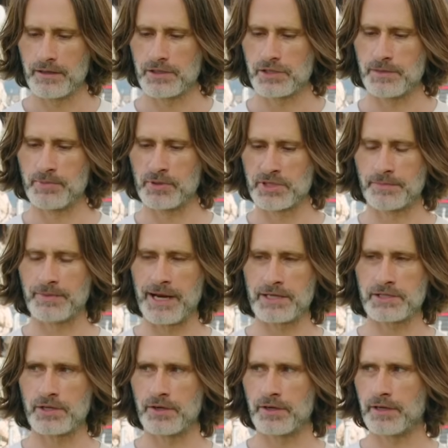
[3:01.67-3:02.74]
She puts the
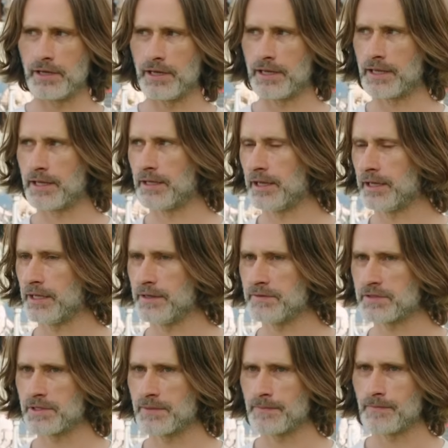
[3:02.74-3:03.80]
brakes on and then
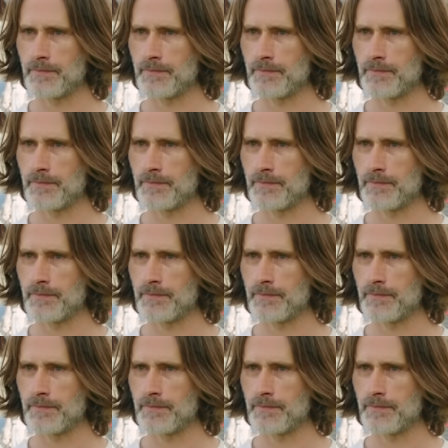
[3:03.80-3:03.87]
leaves.